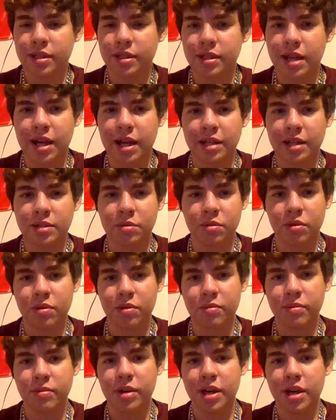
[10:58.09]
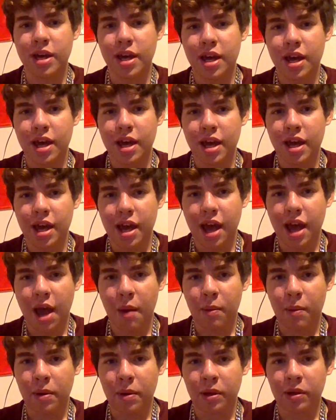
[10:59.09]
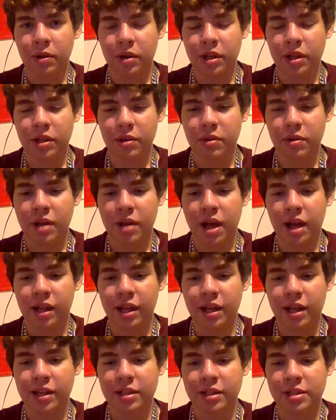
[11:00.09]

dad's room, and we were looking through that like